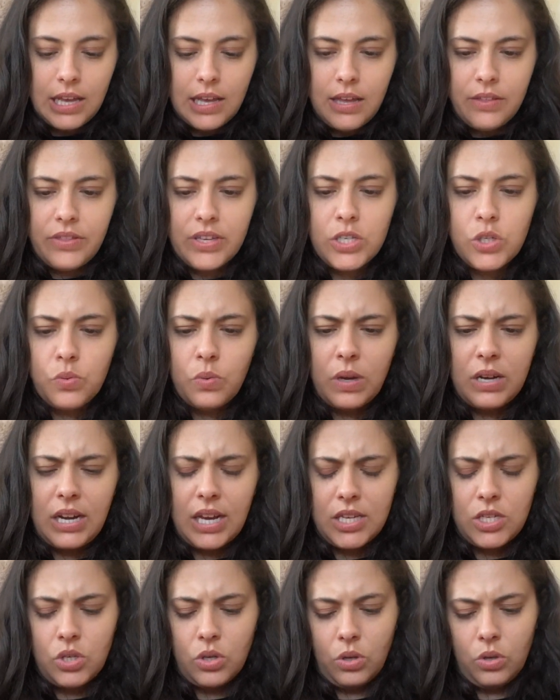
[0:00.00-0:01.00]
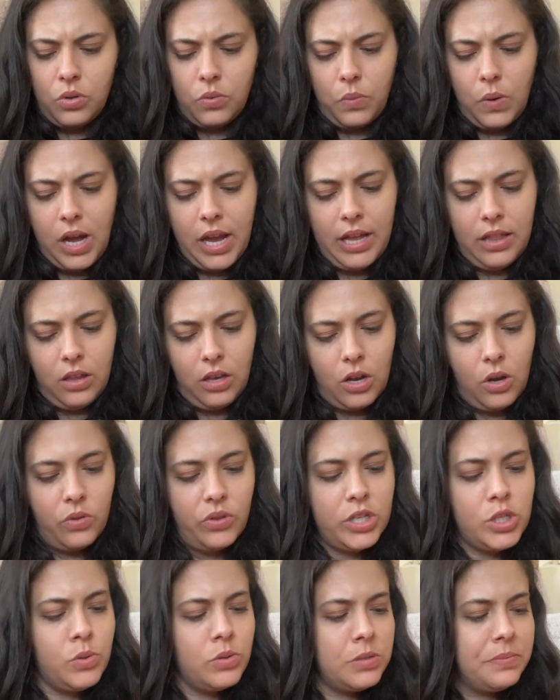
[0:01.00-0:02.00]
This one I sold a while ago.
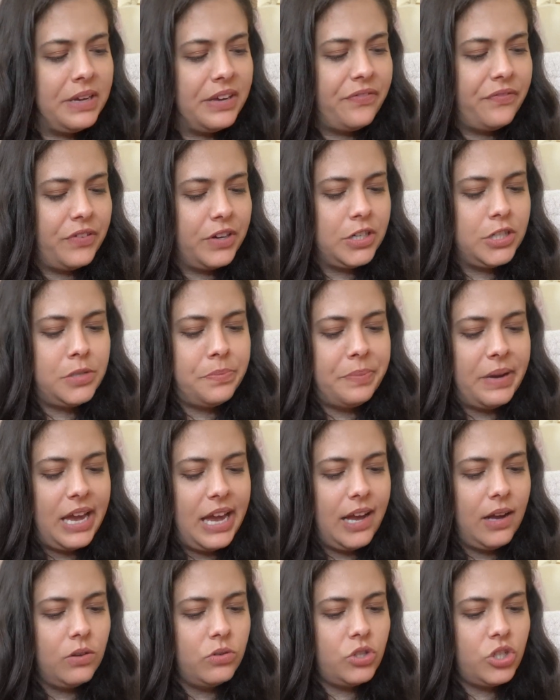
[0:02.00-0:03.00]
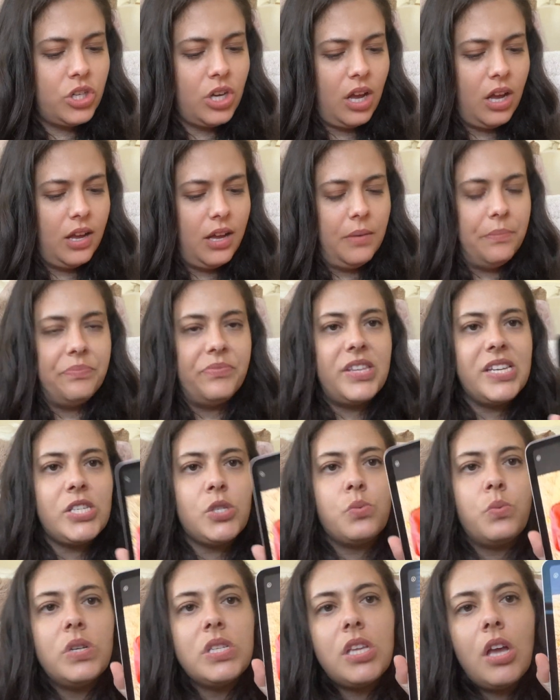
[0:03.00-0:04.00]
This was my first pouch.
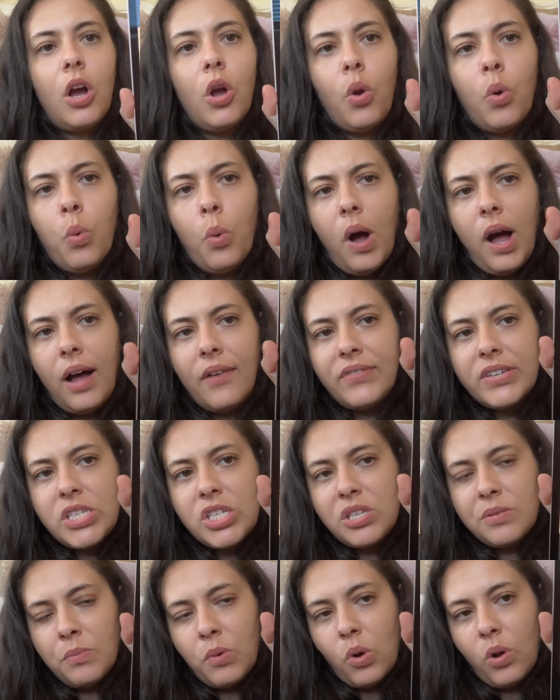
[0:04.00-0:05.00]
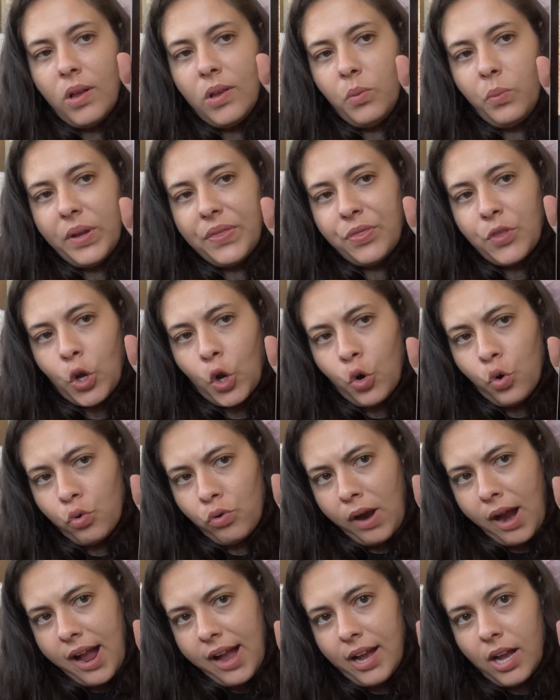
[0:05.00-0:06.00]
This was a guava small with the
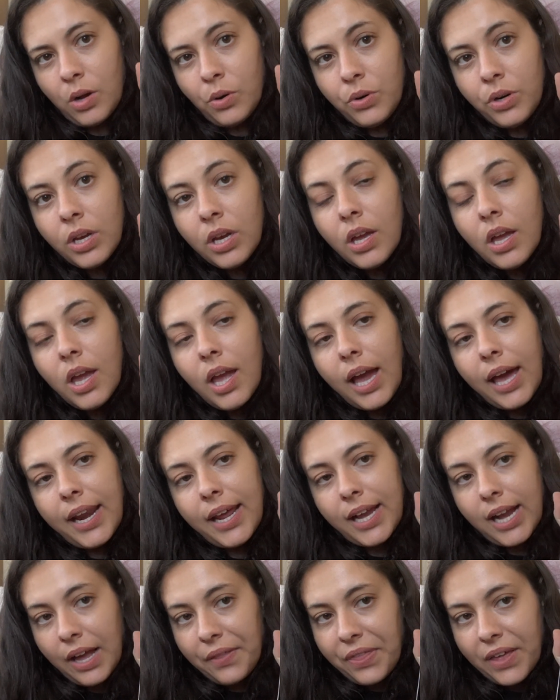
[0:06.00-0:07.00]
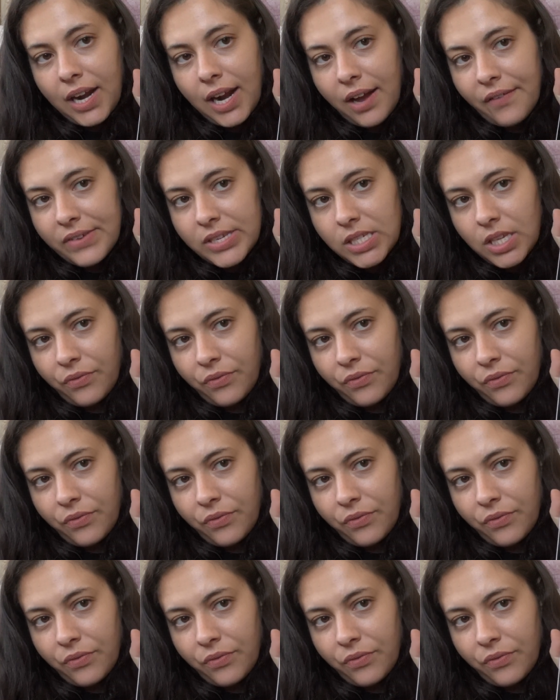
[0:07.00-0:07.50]
crown, and I got that obviously